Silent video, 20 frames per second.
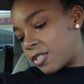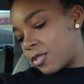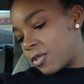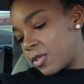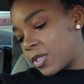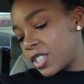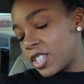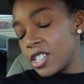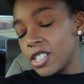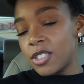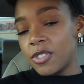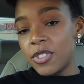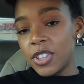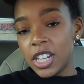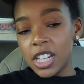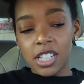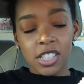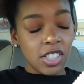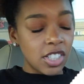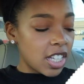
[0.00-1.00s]
We just
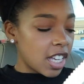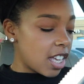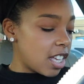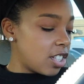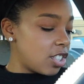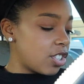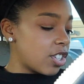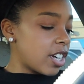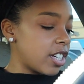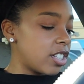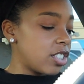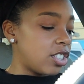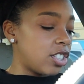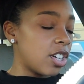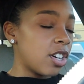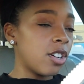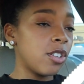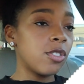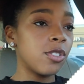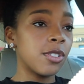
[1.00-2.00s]
finished in Trader
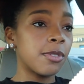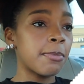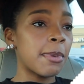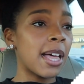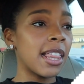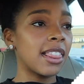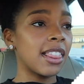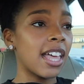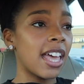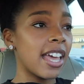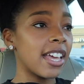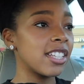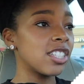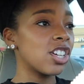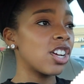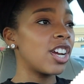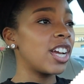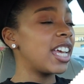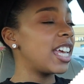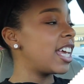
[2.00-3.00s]
Joe's. My
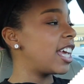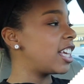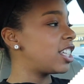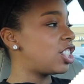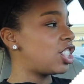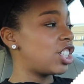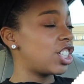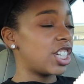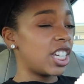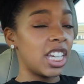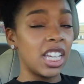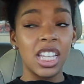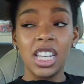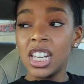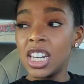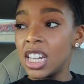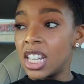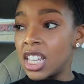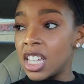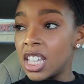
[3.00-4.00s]
legs are
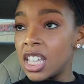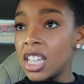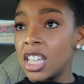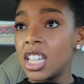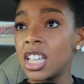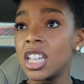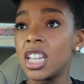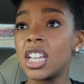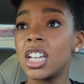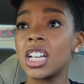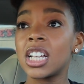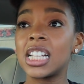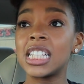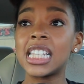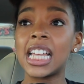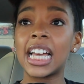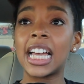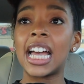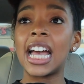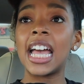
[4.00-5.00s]
itching
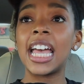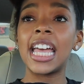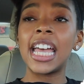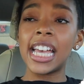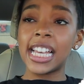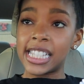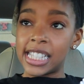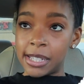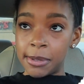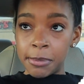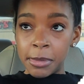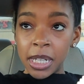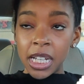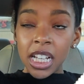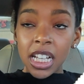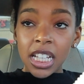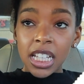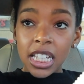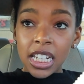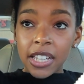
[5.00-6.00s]
because I got
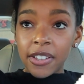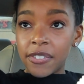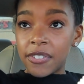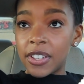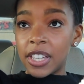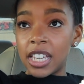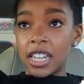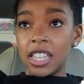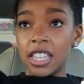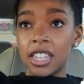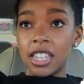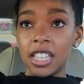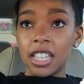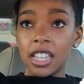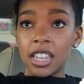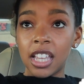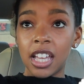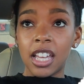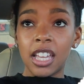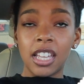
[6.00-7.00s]
eczema. And if
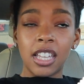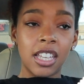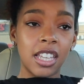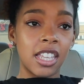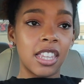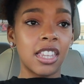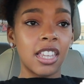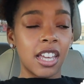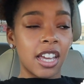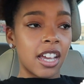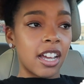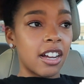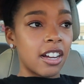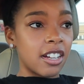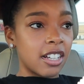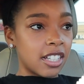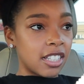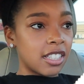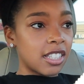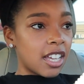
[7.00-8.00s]
anything, like, in the
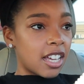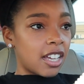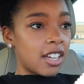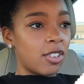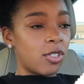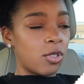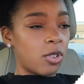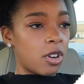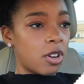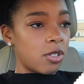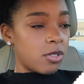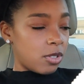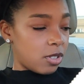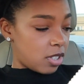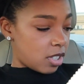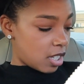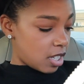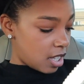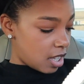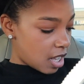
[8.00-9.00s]
air, it's, like,
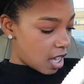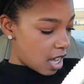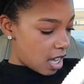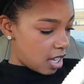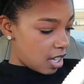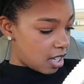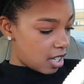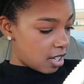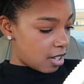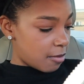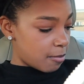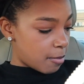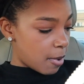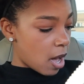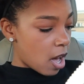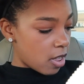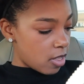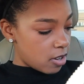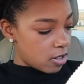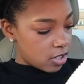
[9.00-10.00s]
gross. It, like,
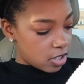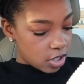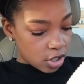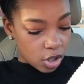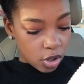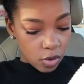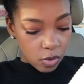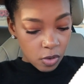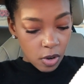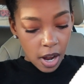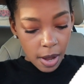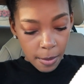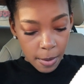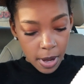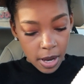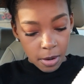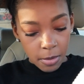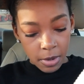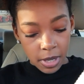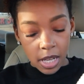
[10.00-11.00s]
bothers the crap
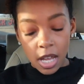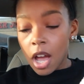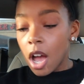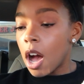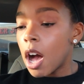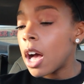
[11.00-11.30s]
out of me.